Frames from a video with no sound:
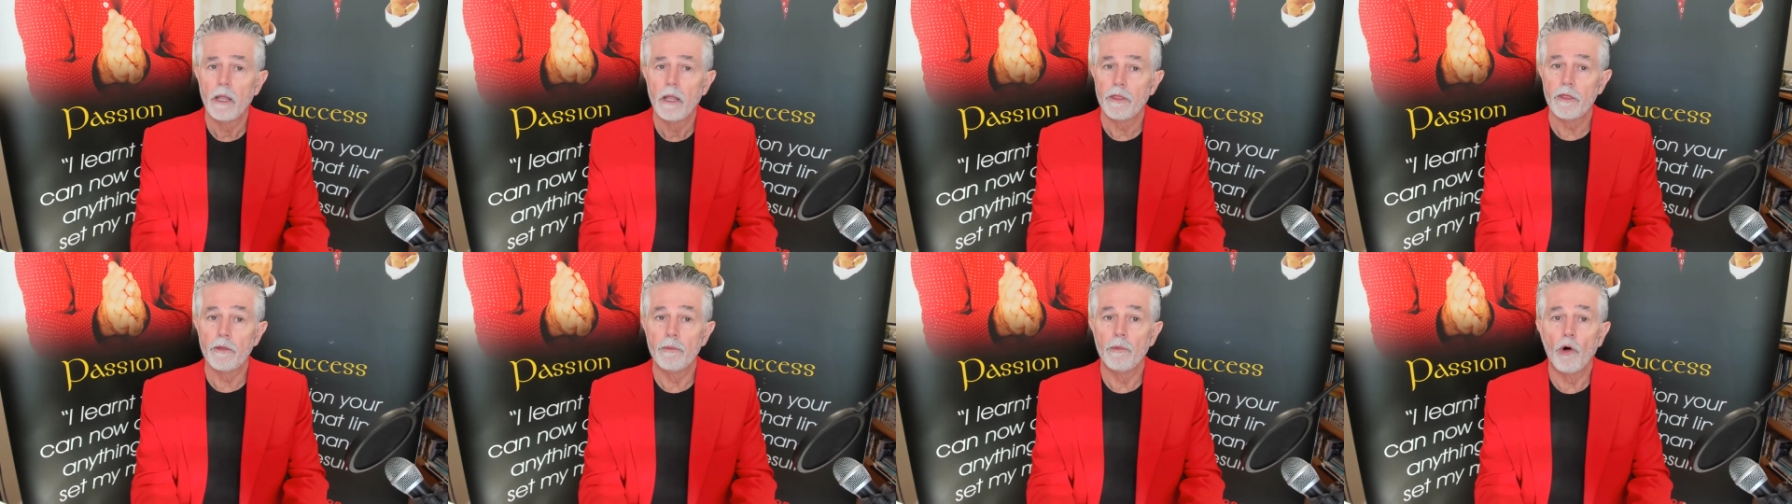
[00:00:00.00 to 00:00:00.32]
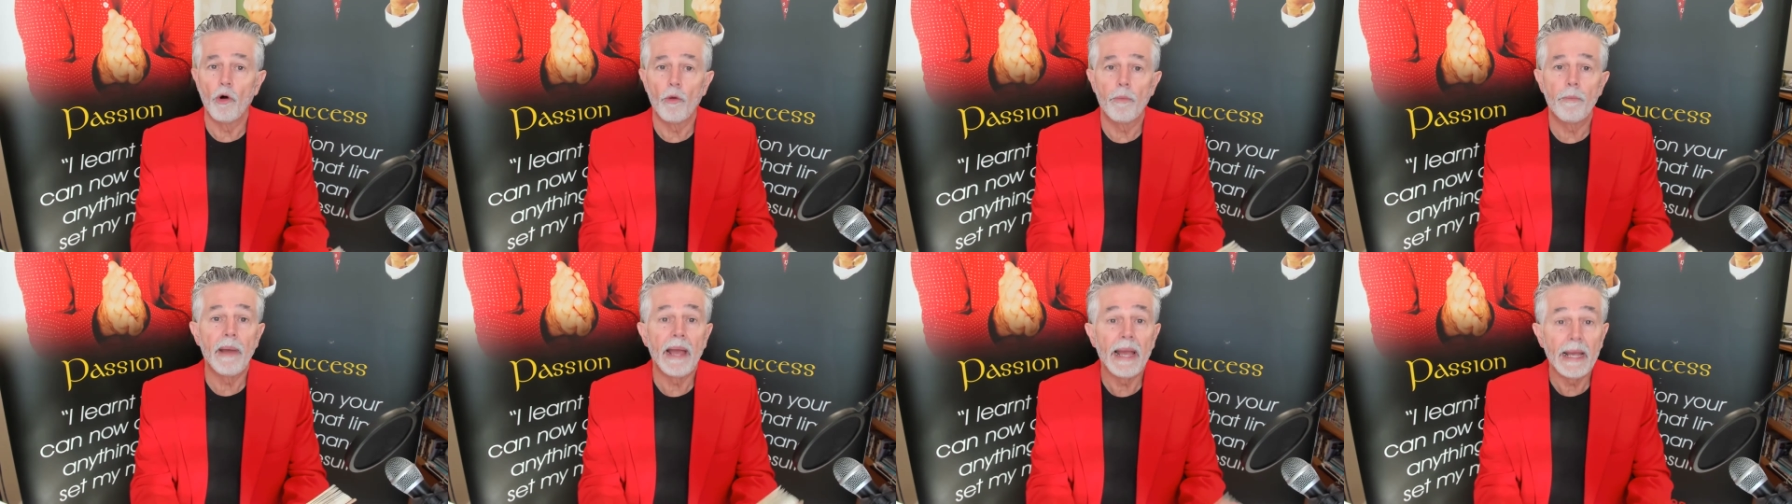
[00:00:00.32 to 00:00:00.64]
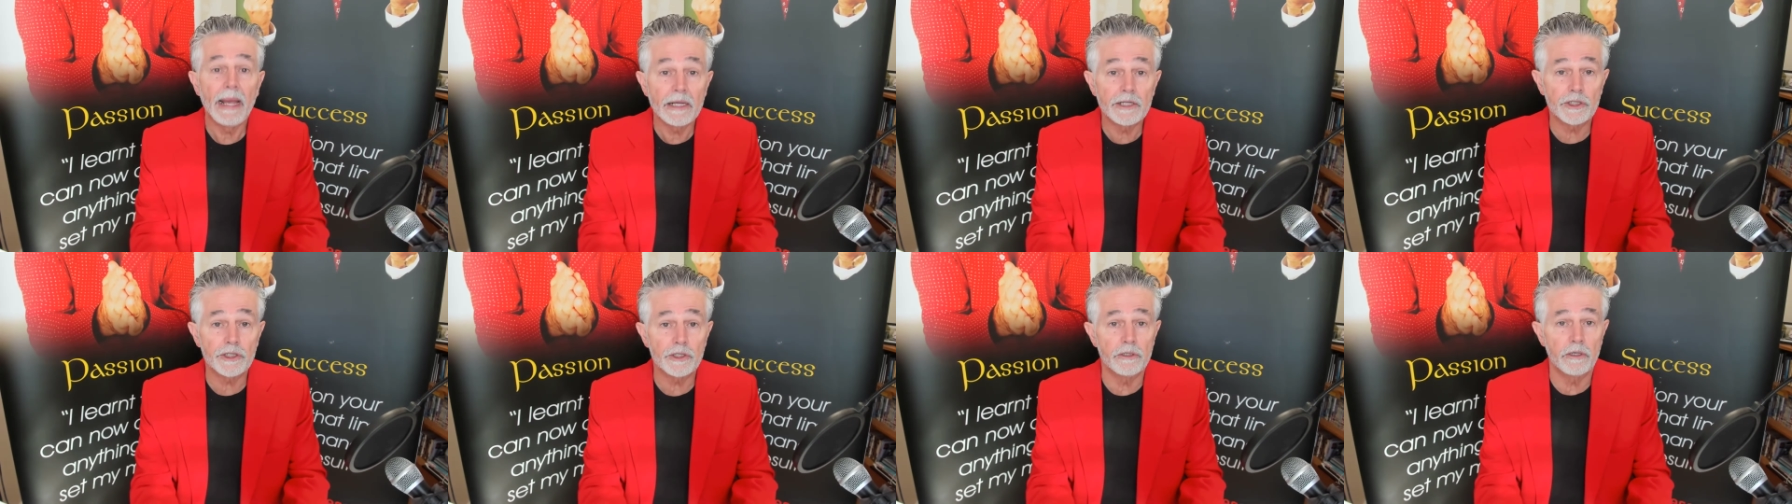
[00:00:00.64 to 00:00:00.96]
The more
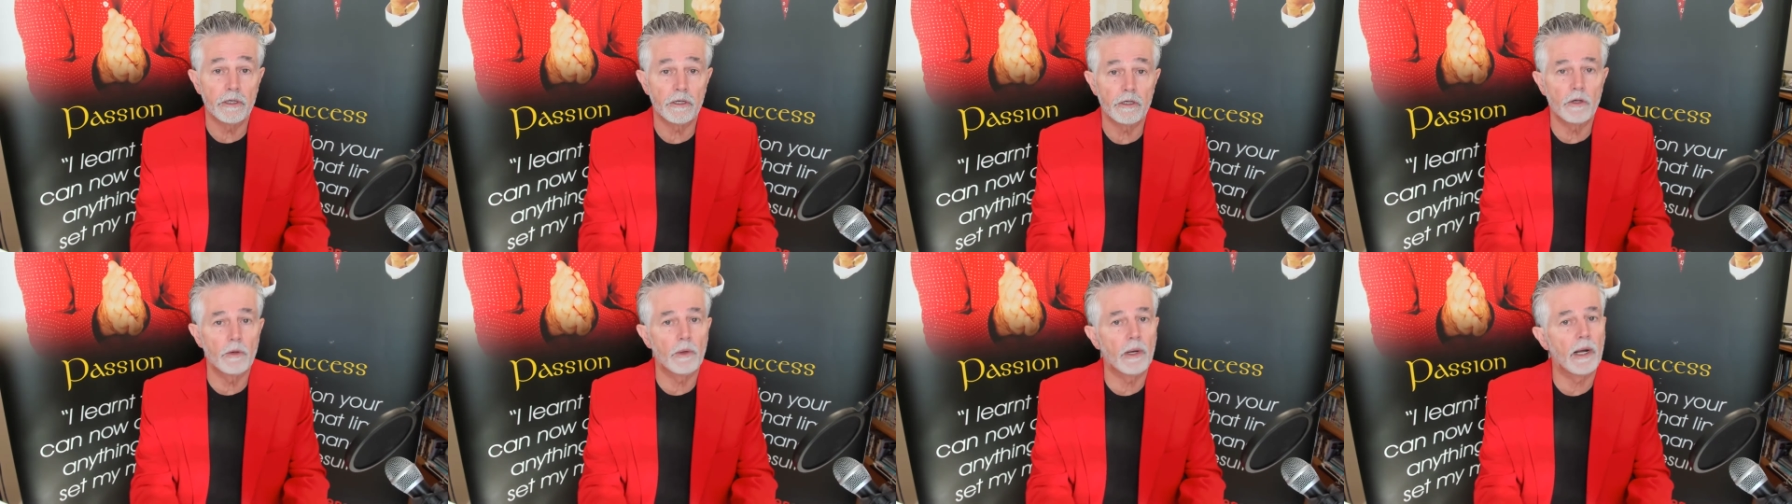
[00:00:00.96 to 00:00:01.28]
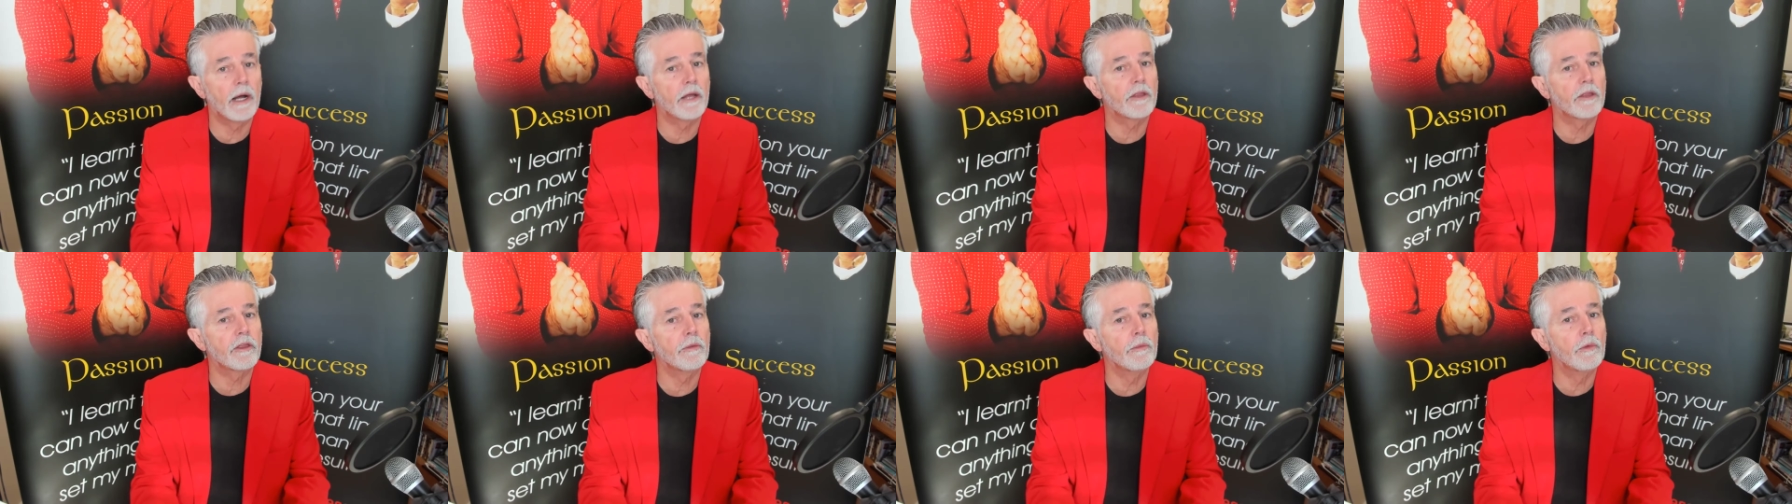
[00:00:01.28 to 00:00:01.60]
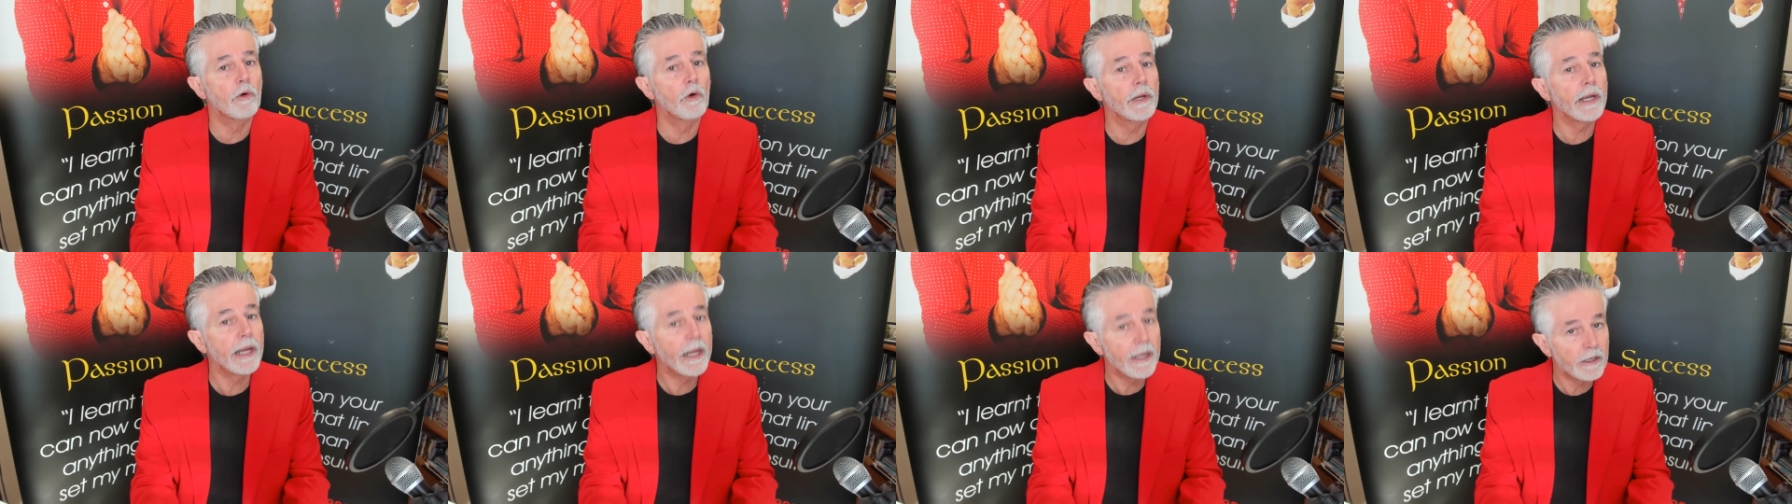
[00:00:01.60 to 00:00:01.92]
passionate you are, the
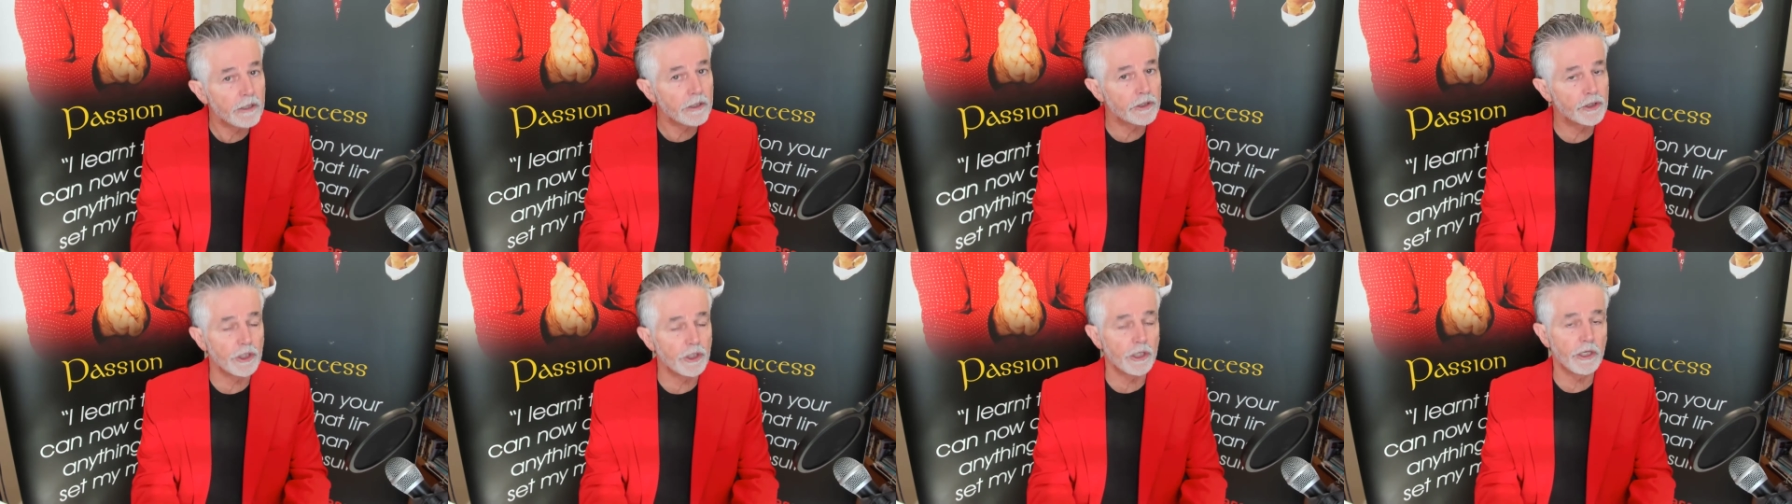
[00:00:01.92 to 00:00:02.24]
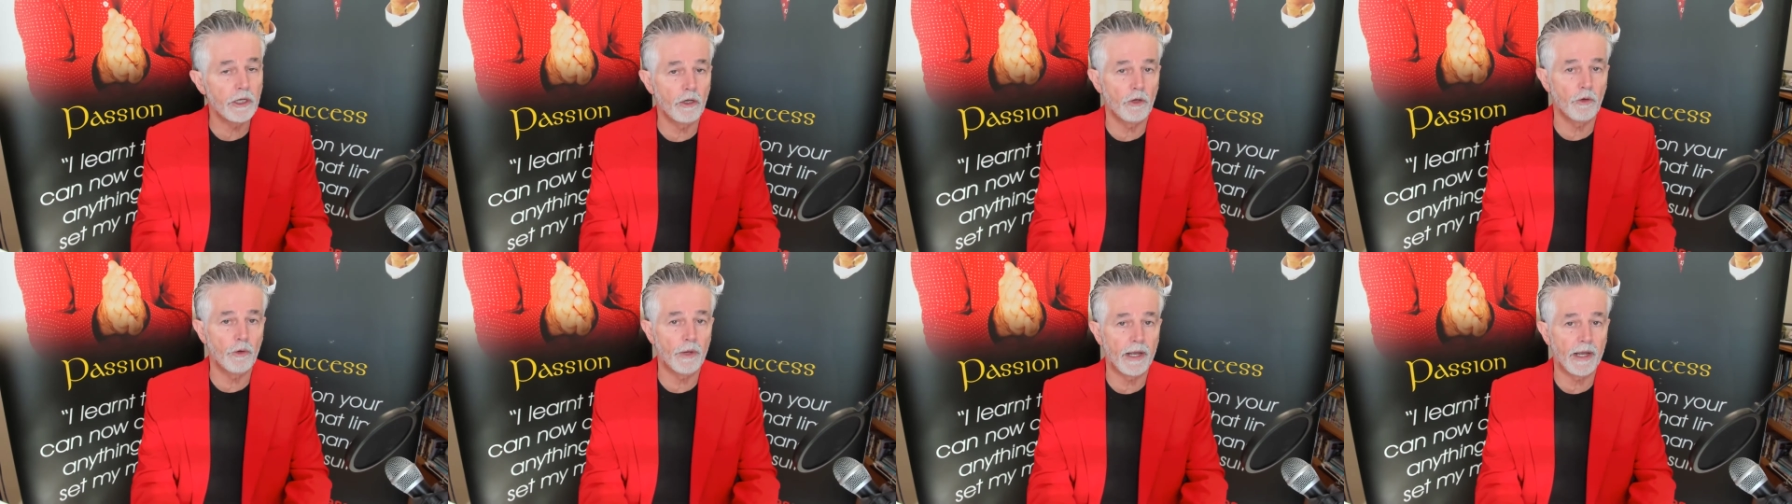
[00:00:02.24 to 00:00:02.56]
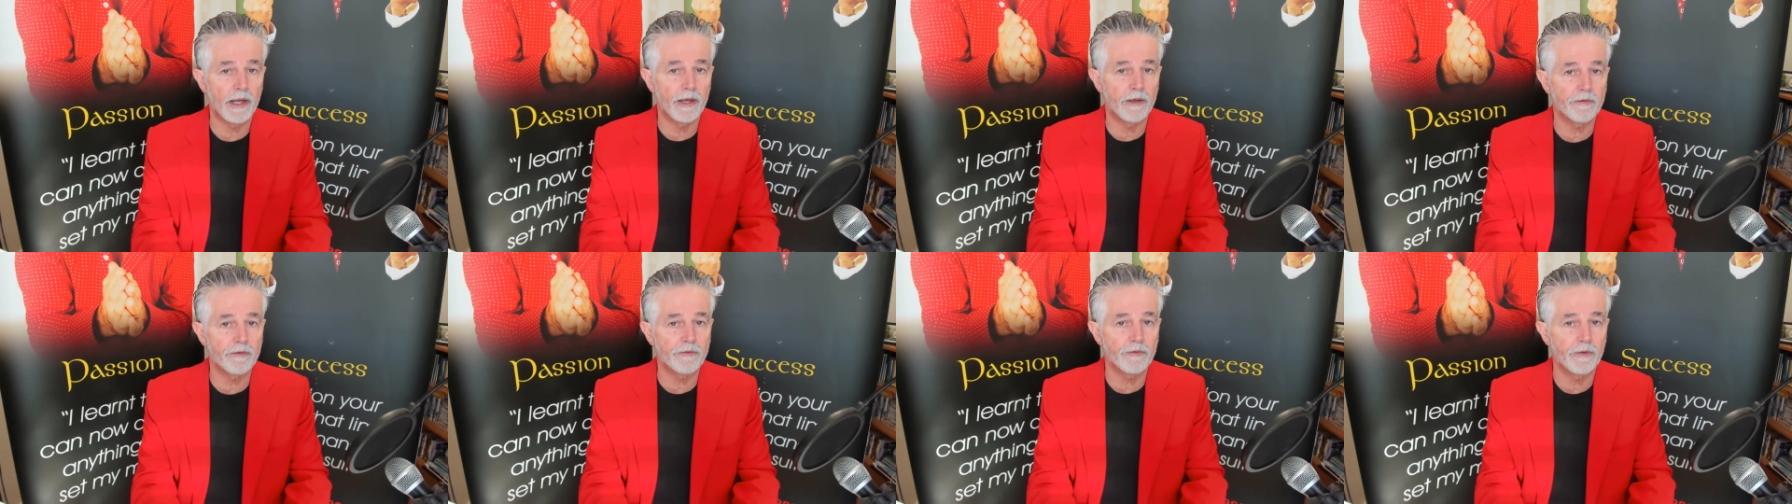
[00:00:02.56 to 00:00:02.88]
more energy you
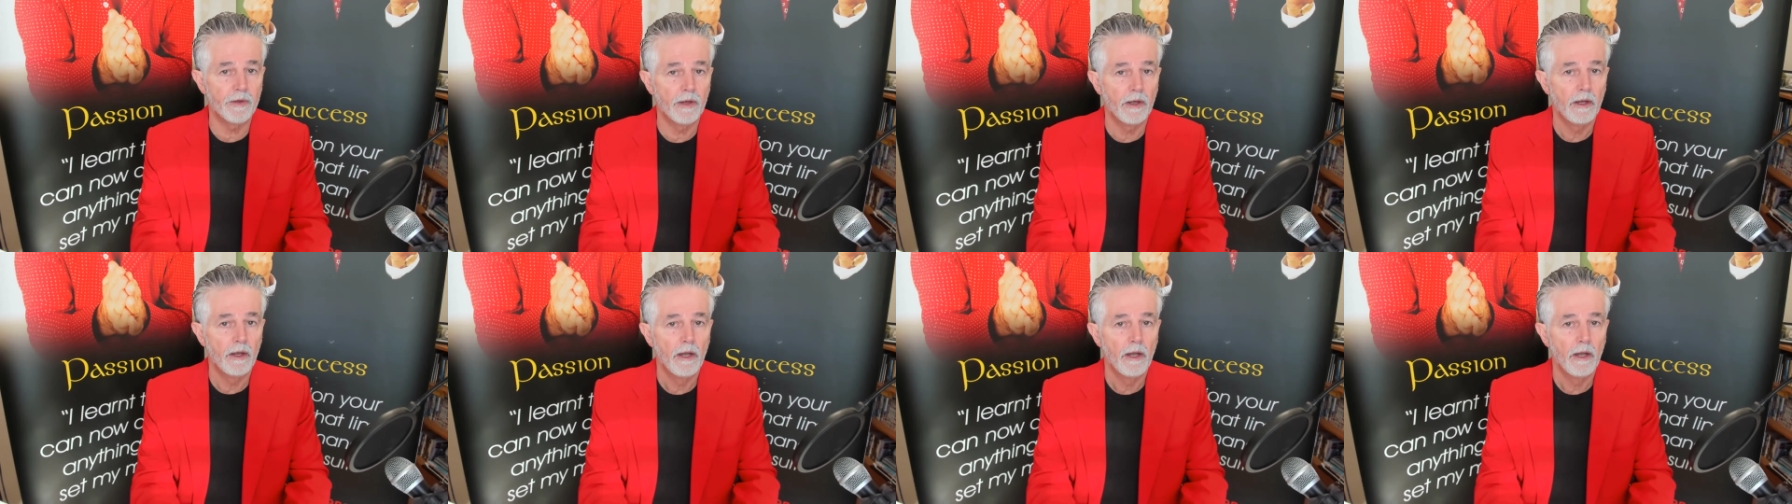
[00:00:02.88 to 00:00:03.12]
have.